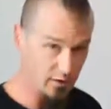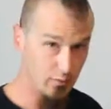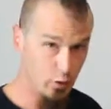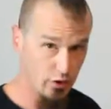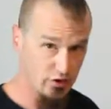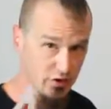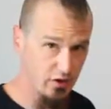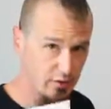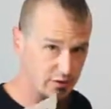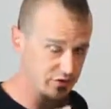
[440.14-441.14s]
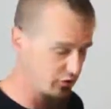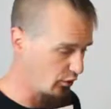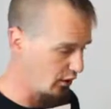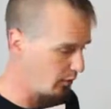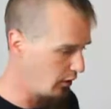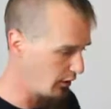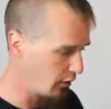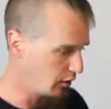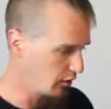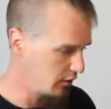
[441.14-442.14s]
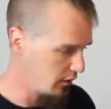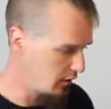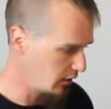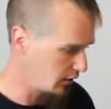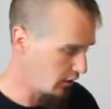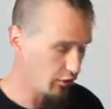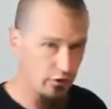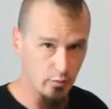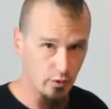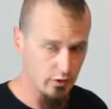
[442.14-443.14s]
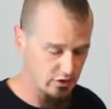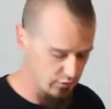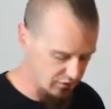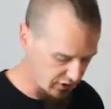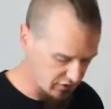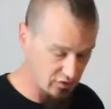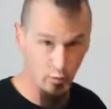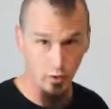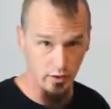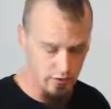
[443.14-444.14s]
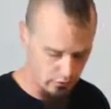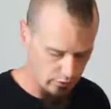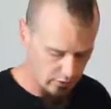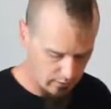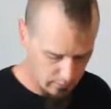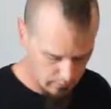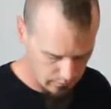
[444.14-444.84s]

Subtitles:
Borders Anonymous is where I bought all the other components besides the board and the grip tape.